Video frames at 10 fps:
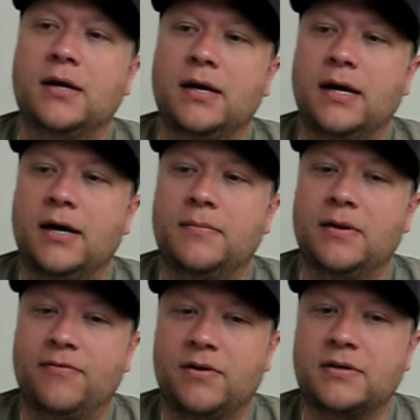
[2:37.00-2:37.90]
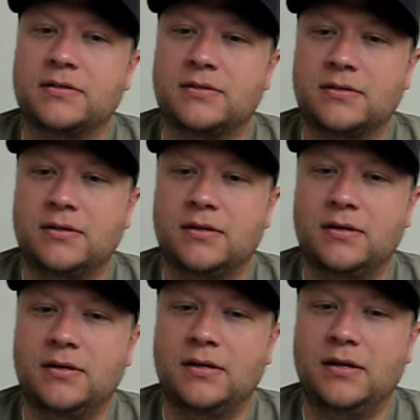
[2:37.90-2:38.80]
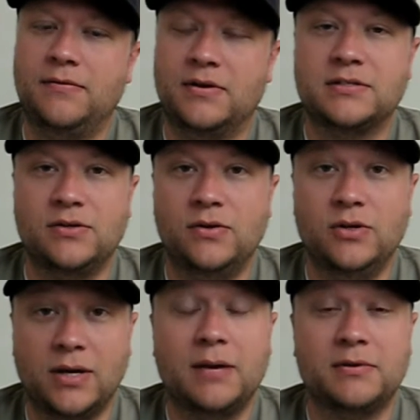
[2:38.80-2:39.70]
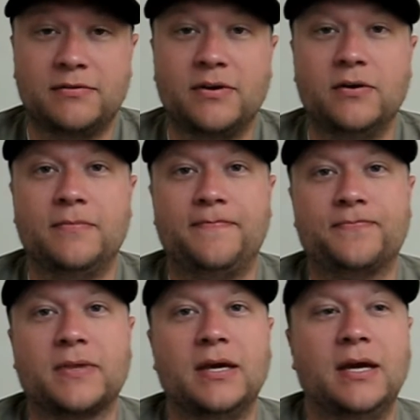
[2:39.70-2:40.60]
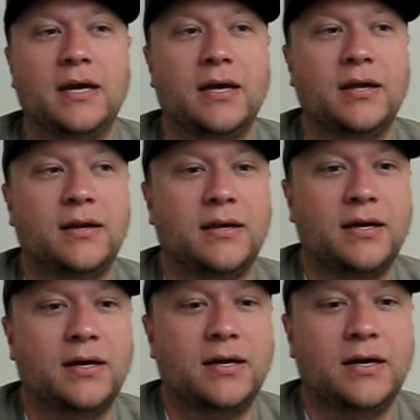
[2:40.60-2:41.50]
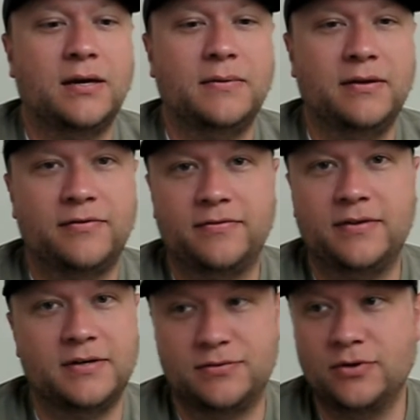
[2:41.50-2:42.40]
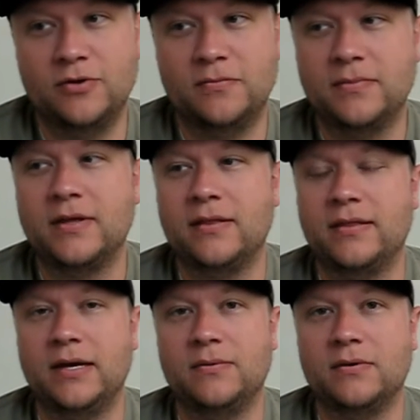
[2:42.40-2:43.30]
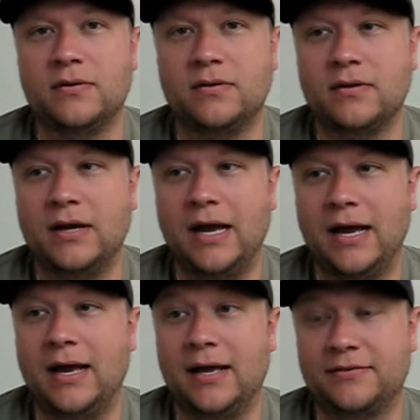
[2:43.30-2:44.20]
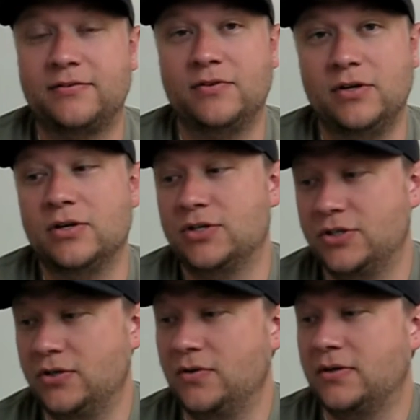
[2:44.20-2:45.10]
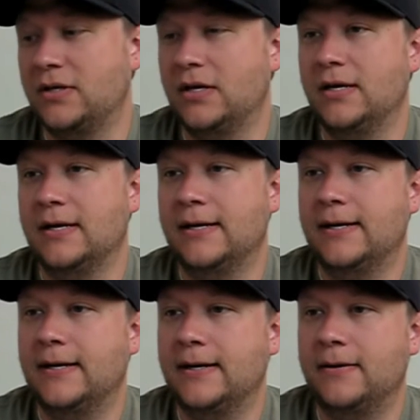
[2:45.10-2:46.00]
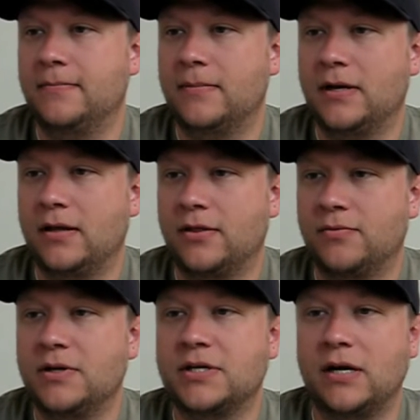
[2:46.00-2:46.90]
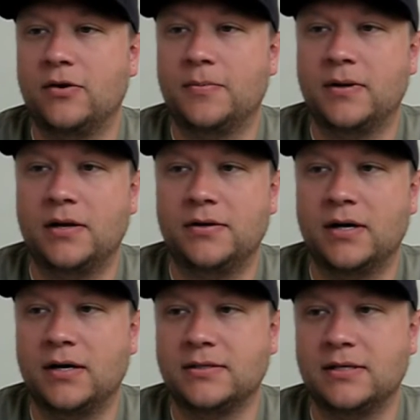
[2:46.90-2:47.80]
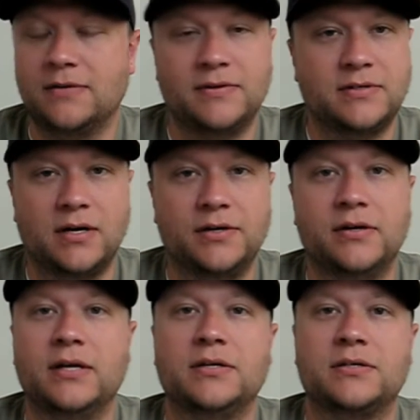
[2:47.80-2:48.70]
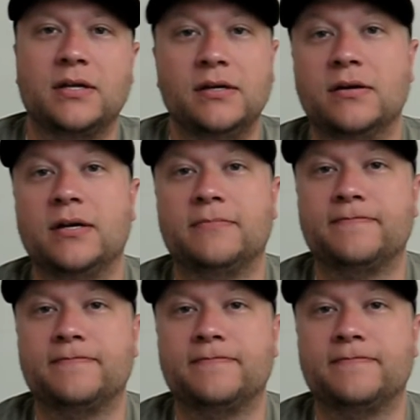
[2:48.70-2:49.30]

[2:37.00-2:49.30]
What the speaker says: If there's a unanimous vote, and if there's room, then they will ask for you to shoot a 3-shot group at 100 yards, and if it's under an inch, then you're in.